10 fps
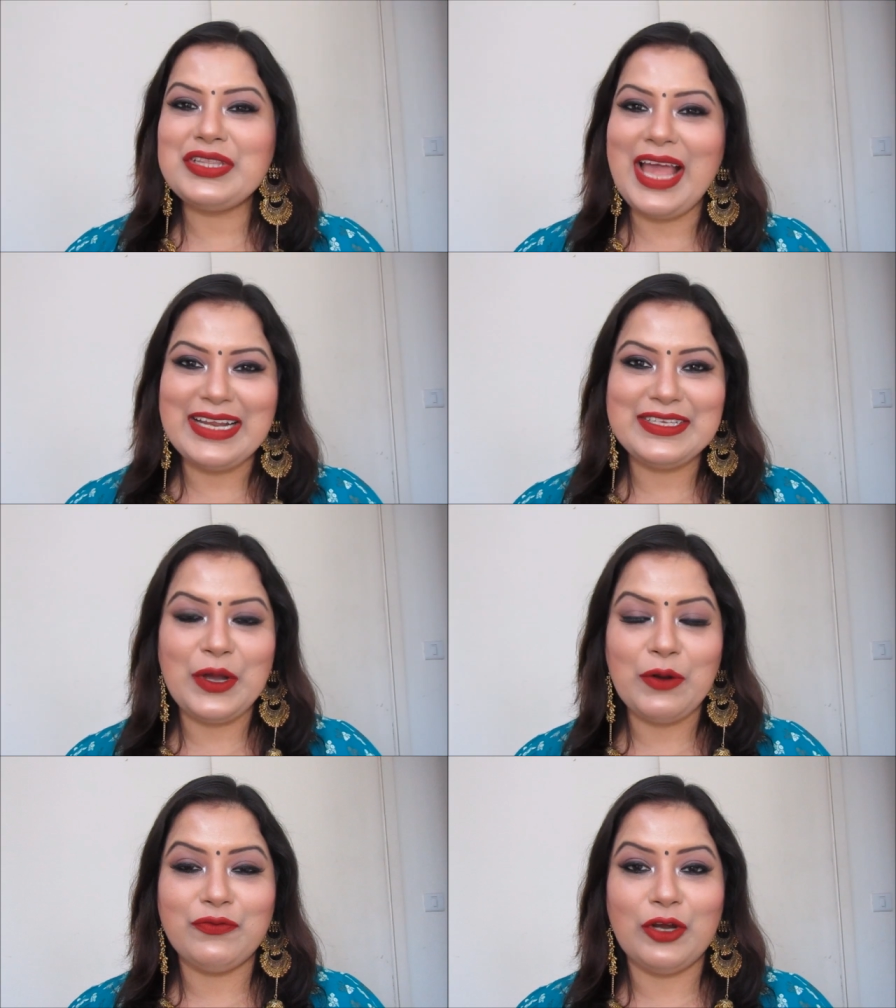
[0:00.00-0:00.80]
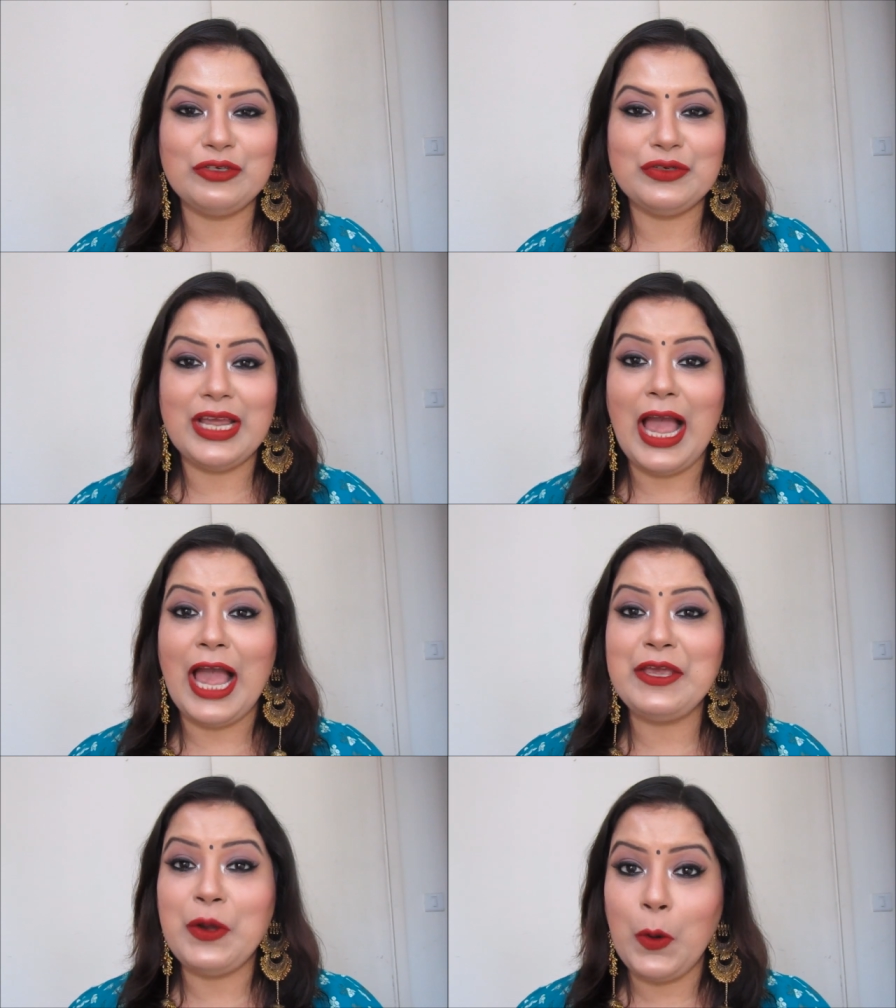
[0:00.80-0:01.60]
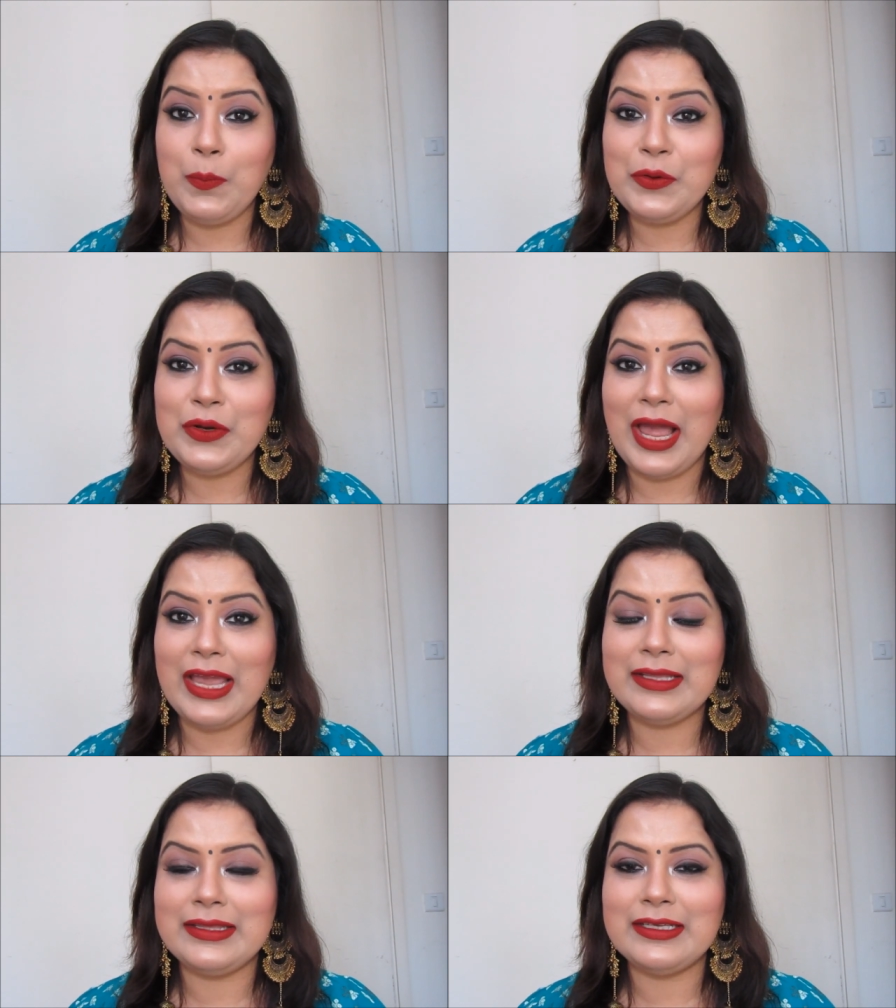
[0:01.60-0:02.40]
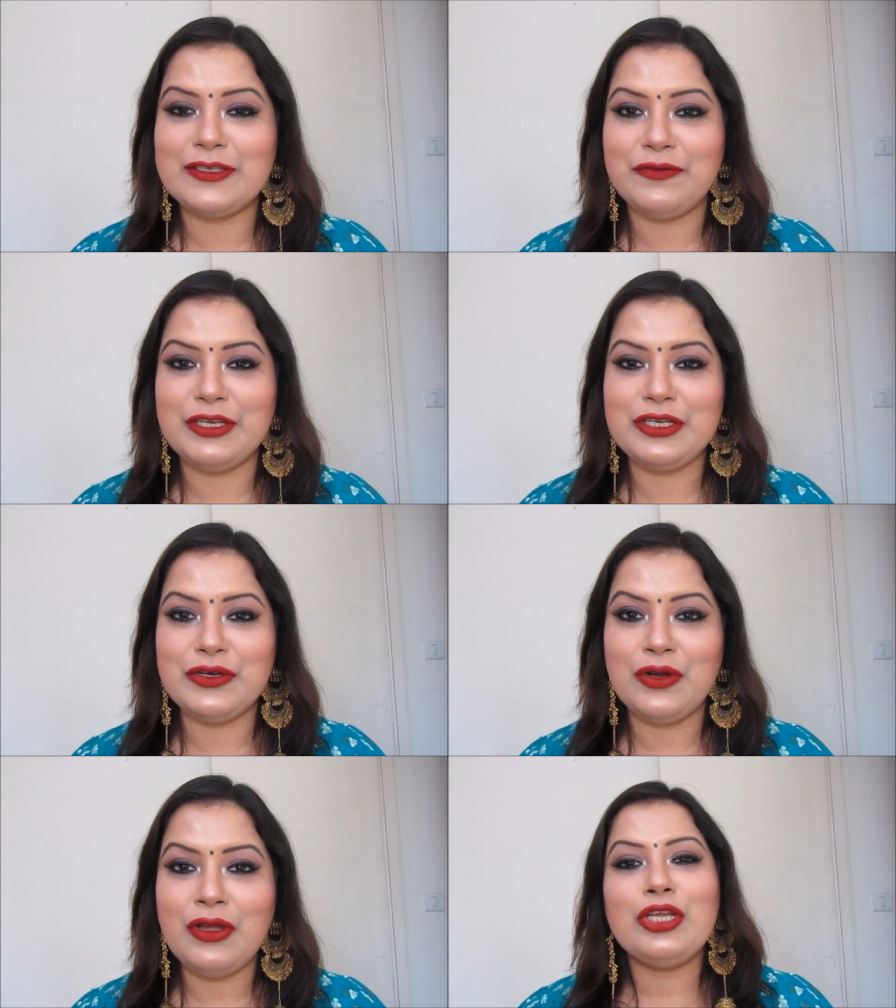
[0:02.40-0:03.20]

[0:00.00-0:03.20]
So that's all for today. I hope you liked this video.